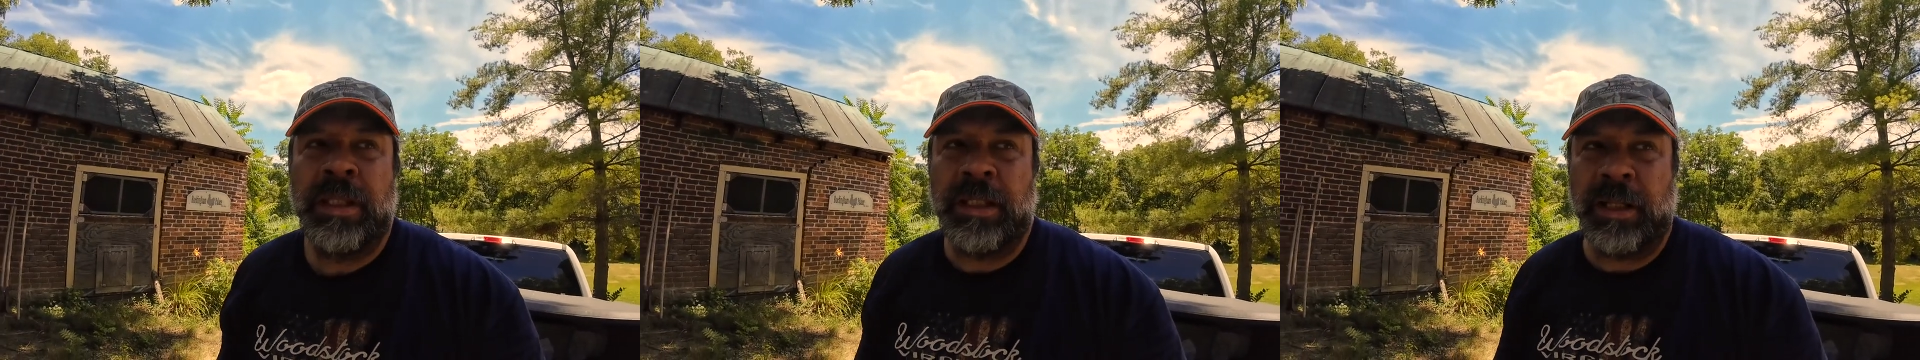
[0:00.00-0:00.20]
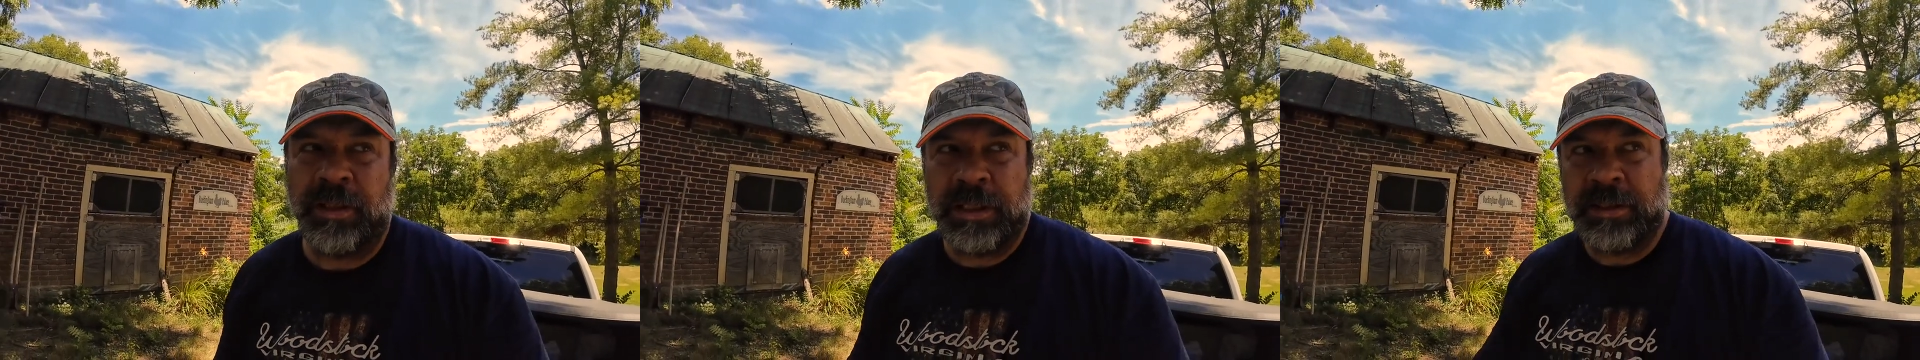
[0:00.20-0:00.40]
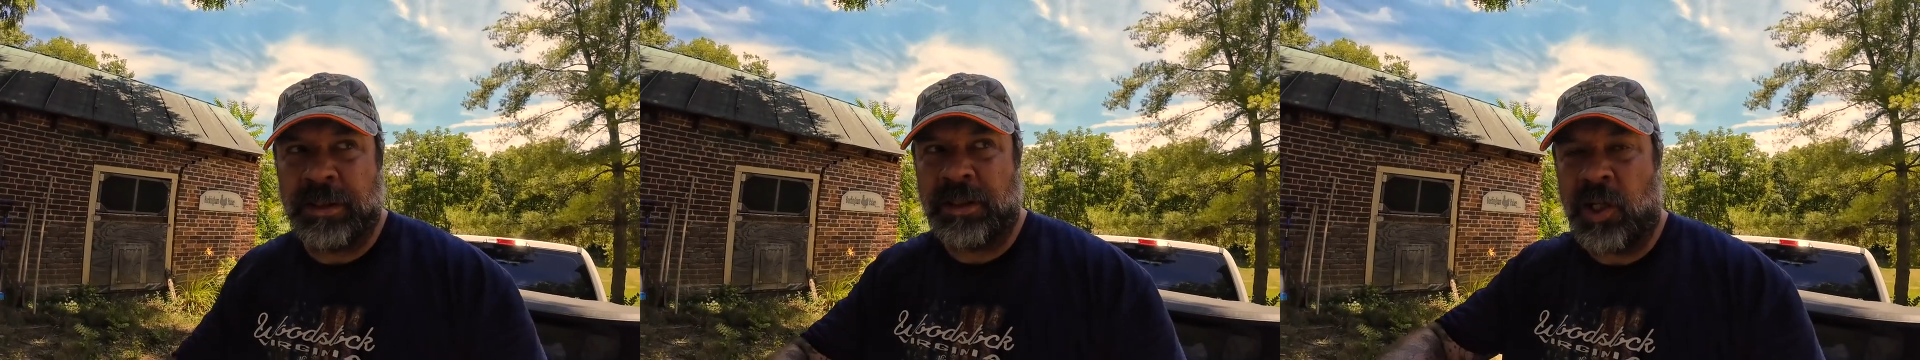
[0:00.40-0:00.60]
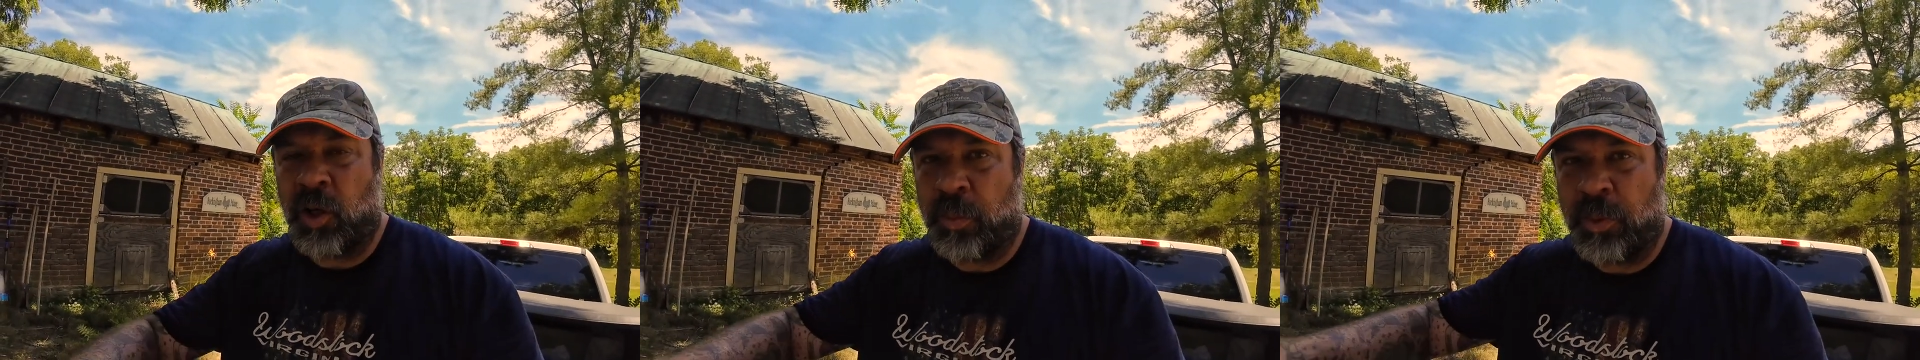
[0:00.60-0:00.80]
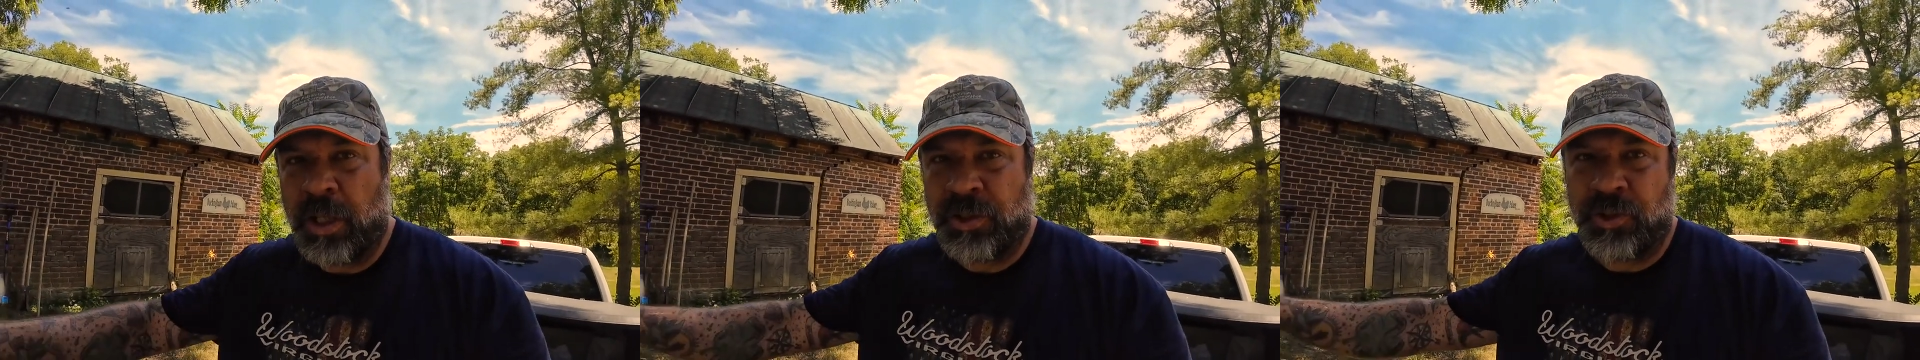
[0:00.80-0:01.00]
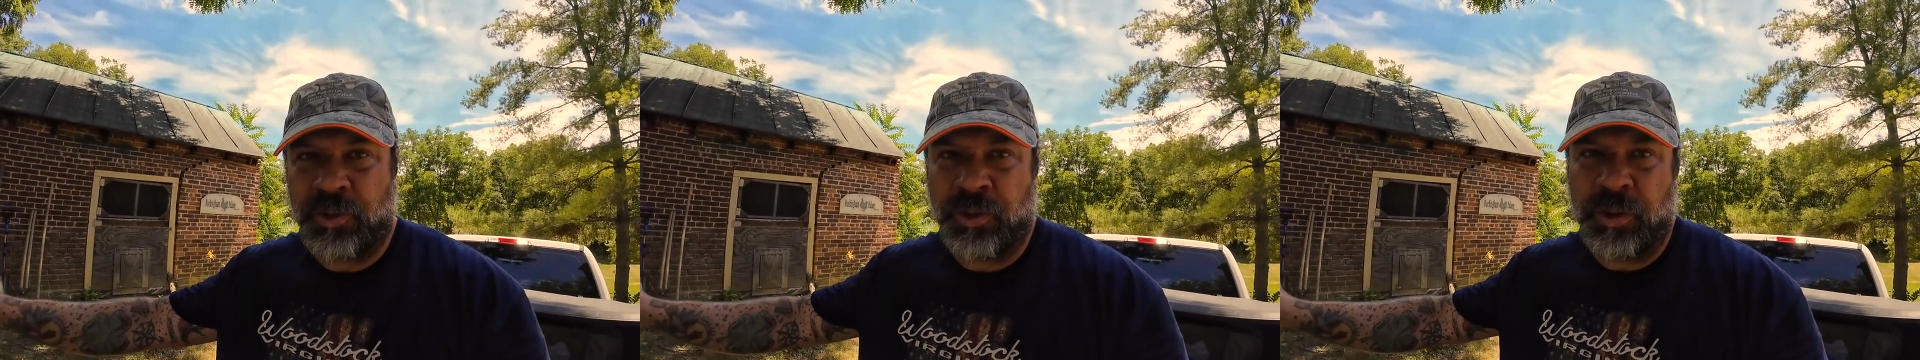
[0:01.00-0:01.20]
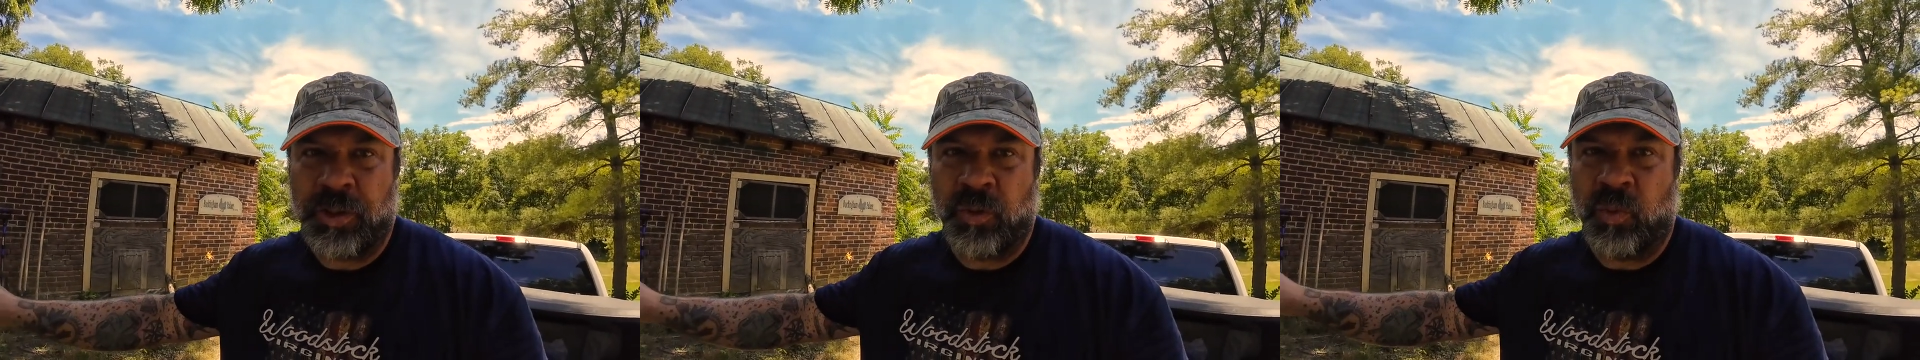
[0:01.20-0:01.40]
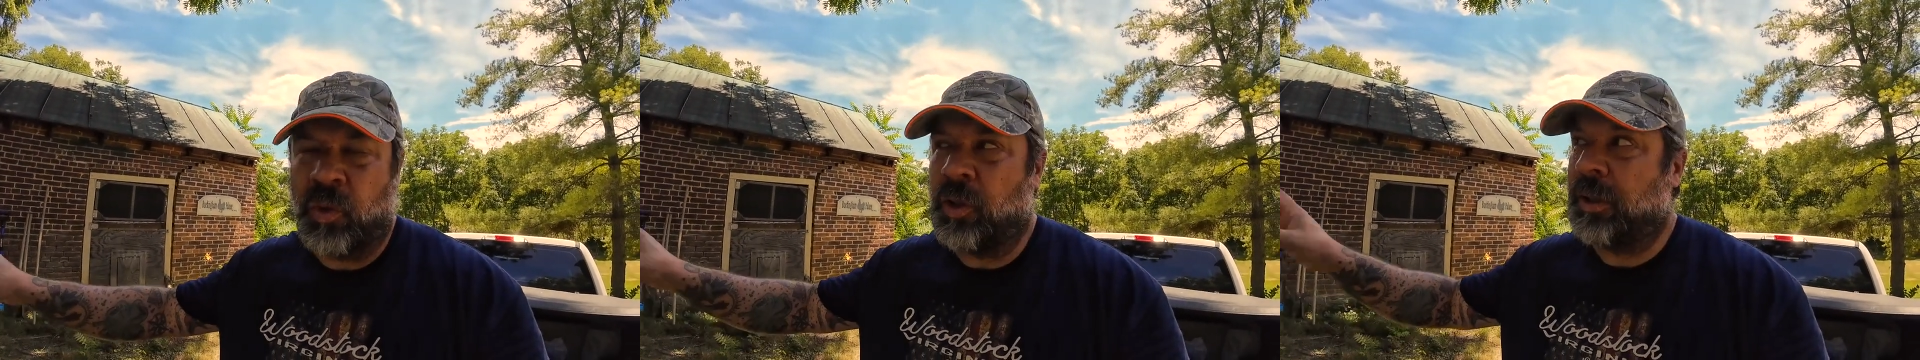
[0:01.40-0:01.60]
Now this is all pressure
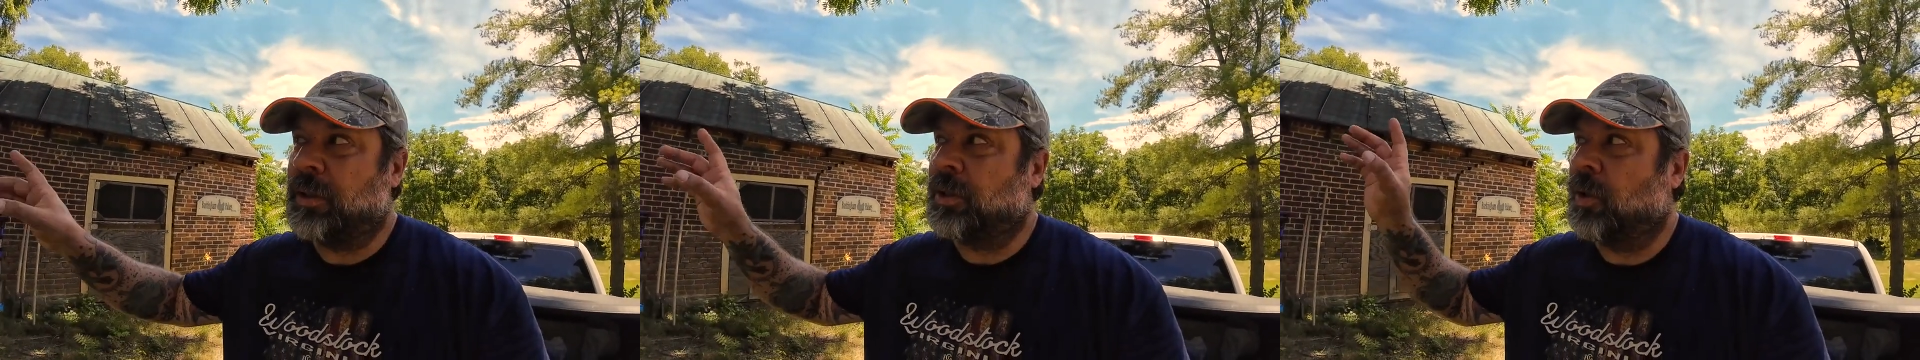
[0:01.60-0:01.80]
treated wood,